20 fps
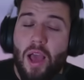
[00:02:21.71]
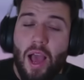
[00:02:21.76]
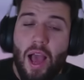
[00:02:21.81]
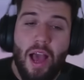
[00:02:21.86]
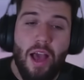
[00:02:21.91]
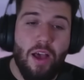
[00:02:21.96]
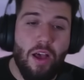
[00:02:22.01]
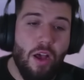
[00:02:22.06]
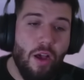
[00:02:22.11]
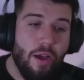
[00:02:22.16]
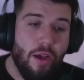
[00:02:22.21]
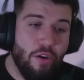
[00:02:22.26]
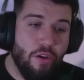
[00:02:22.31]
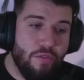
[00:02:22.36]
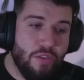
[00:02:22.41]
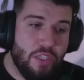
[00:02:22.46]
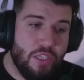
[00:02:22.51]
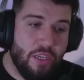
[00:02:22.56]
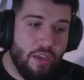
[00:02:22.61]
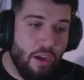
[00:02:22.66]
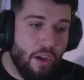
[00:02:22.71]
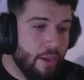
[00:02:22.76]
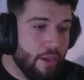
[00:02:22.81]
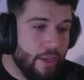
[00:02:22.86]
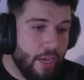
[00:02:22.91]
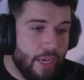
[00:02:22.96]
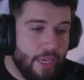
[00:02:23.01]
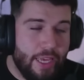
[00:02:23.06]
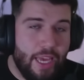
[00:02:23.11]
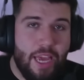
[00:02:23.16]
And obviously
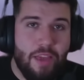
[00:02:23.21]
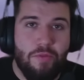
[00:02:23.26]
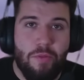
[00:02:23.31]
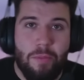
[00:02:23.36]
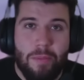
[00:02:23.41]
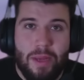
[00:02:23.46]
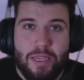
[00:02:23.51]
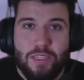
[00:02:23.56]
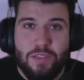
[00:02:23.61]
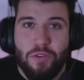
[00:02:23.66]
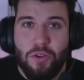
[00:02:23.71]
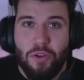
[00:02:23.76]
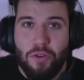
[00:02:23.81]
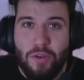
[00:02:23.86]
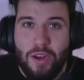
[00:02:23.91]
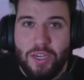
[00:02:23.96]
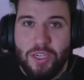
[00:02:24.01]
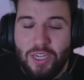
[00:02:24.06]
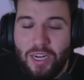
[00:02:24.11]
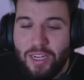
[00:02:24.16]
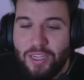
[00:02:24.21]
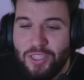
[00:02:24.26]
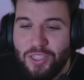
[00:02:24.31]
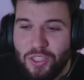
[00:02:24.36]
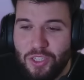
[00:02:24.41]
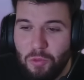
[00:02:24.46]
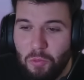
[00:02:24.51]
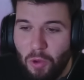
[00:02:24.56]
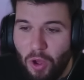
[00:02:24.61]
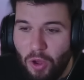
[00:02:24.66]
I gave a massive
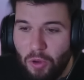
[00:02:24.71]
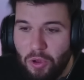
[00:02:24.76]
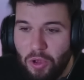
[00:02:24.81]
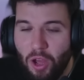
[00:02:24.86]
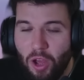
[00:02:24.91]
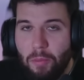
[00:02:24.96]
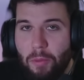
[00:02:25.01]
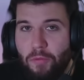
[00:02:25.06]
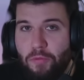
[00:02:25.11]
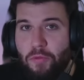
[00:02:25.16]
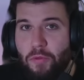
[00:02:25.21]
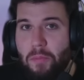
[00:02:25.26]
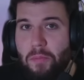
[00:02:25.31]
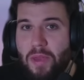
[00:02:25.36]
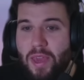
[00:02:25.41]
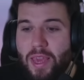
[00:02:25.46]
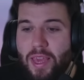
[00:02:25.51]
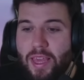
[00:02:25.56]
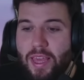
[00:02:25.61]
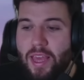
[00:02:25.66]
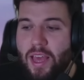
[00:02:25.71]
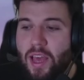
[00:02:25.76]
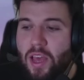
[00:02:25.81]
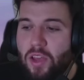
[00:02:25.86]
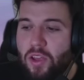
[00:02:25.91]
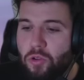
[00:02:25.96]
congratulations to Wildcard, but for me,